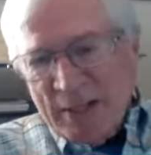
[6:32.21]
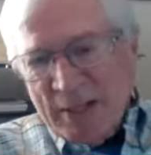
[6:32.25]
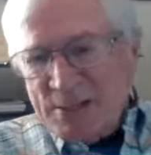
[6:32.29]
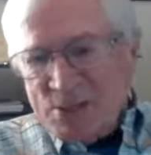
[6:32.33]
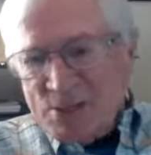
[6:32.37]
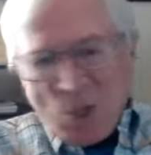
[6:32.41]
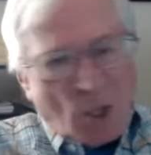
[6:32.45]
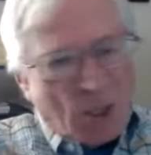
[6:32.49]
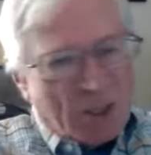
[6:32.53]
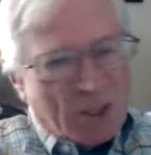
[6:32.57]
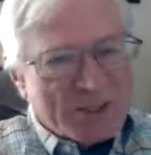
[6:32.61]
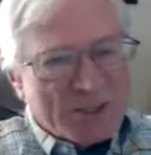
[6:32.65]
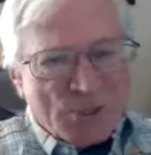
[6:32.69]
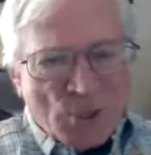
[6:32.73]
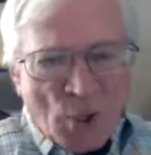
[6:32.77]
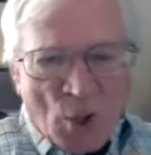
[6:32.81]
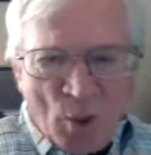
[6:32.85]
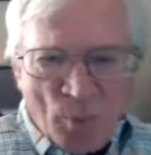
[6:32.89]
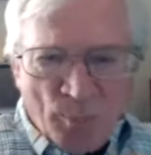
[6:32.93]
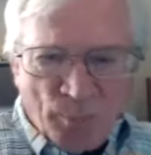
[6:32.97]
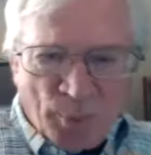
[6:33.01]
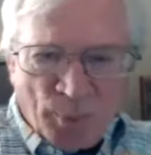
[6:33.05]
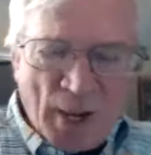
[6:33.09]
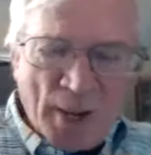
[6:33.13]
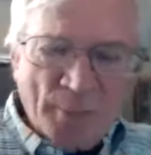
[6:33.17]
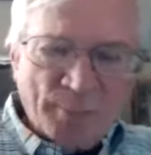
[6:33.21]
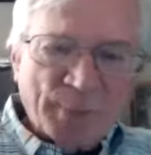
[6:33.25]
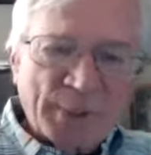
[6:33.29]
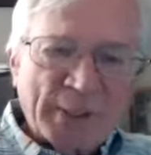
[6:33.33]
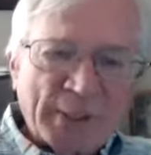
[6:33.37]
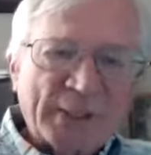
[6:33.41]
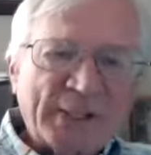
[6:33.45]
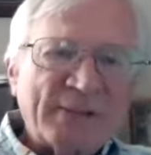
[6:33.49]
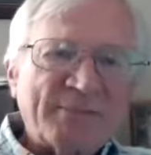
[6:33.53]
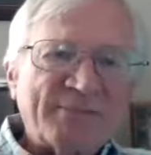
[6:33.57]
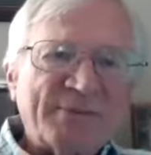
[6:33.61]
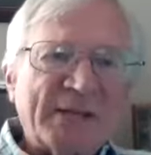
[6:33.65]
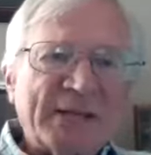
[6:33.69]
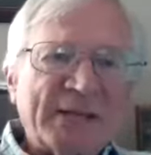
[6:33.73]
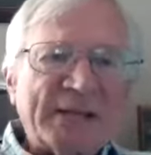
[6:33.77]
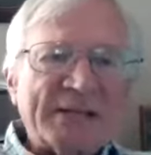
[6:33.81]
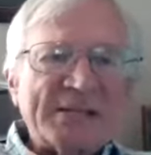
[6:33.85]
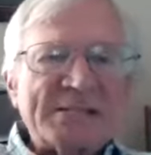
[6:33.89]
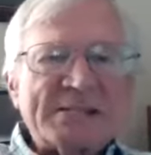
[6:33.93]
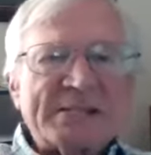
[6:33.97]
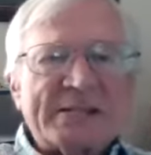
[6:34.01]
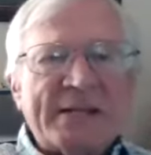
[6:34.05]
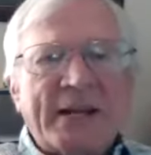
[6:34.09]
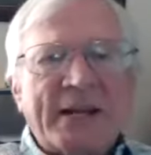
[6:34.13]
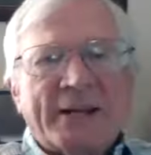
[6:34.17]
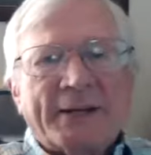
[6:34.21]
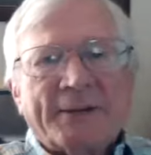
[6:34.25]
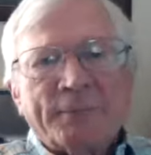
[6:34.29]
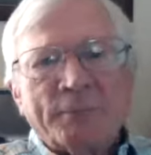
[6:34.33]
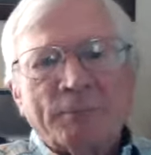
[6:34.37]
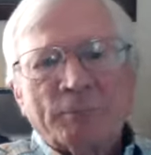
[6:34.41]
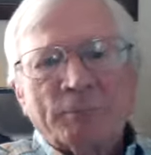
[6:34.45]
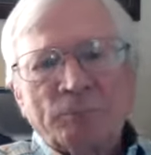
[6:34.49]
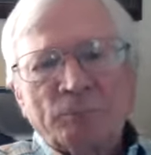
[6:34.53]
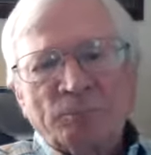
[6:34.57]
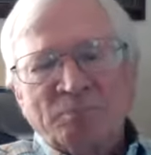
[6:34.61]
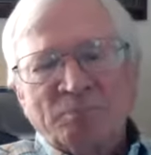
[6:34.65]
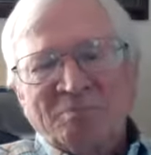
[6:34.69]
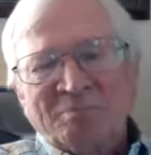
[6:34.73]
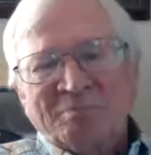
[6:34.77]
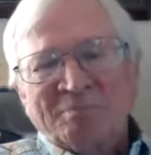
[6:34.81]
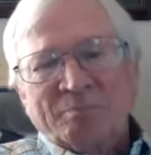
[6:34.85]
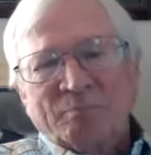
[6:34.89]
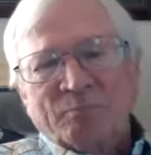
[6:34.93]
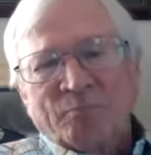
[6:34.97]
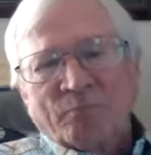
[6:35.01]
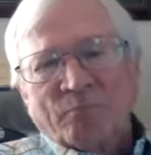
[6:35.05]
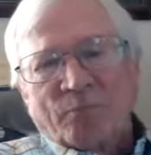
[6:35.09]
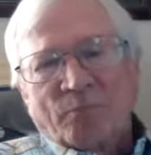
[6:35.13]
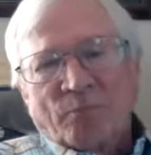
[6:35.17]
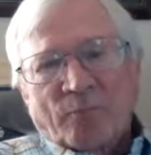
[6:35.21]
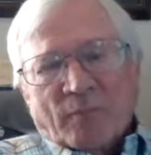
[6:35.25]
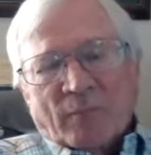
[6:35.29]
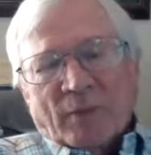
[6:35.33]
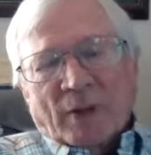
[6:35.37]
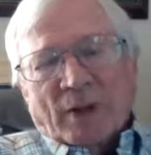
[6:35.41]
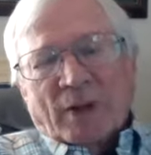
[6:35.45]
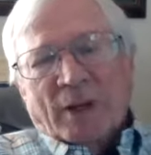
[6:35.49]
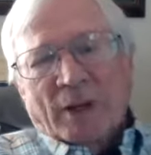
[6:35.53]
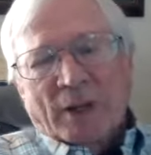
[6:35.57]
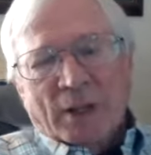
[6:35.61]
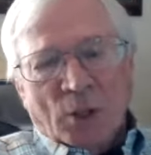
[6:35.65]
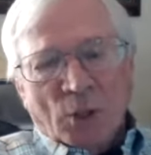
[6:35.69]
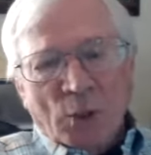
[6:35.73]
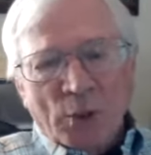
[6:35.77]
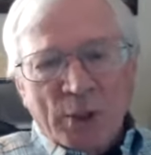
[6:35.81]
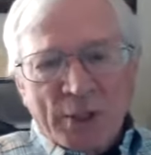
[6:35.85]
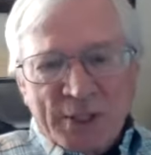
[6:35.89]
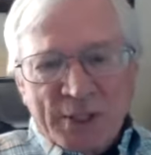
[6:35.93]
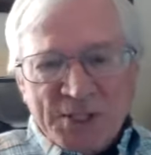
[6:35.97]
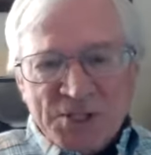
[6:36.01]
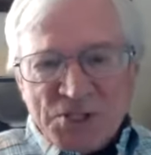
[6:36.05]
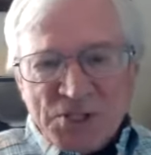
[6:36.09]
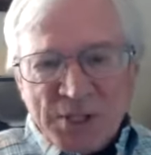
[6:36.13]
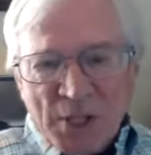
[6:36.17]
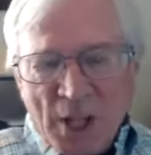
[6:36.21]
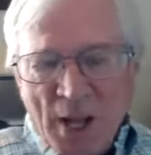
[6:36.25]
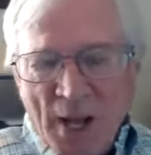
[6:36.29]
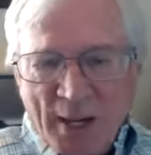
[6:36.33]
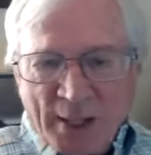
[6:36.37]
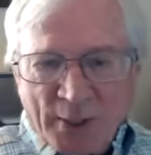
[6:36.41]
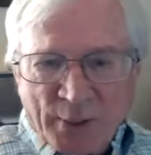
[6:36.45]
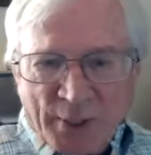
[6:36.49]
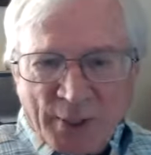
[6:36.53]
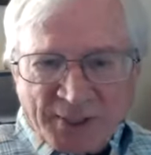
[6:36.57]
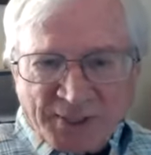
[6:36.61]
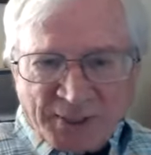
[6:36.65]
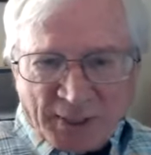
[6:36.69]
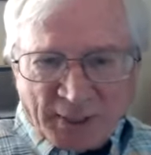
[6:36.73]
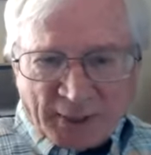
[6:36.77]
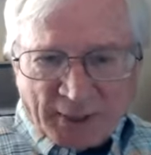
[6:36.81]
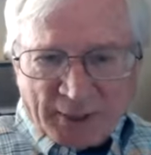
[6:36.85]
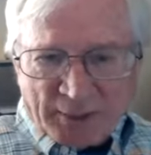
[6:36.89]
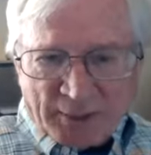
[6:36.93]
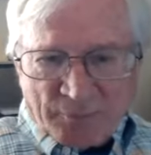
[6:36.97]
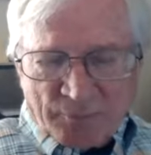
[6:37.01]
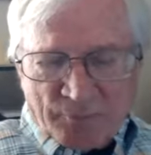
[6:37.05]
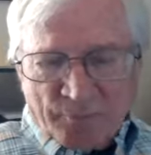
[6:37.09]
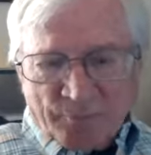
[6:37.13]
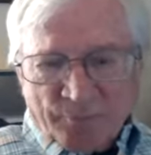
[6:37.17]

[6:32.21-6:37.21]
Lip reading: It's all property of the estate, including this lottery ticket.